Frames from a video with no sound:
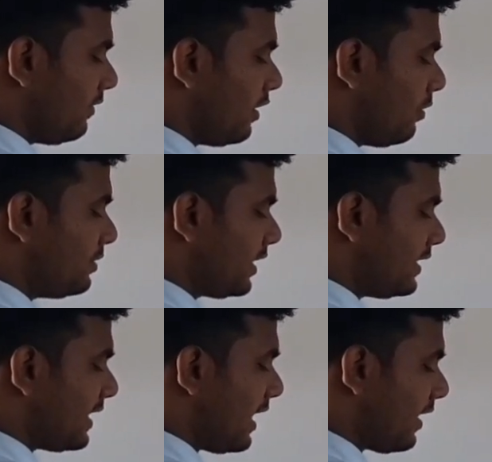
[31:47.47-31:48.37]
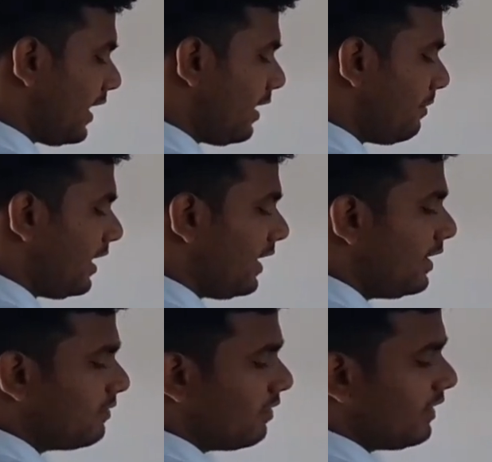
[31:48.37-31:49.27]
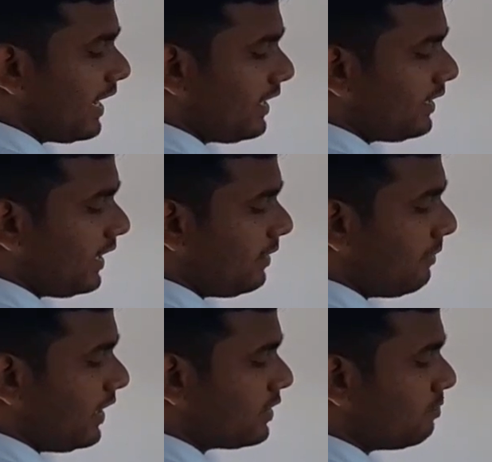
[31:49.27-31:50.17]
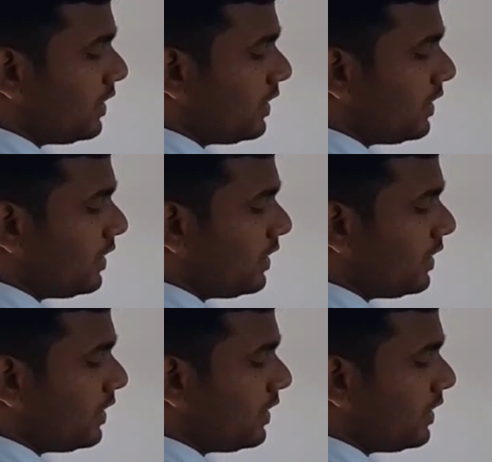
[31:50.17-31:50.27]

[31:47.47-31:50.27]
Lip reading: the object is our AB, we will get the image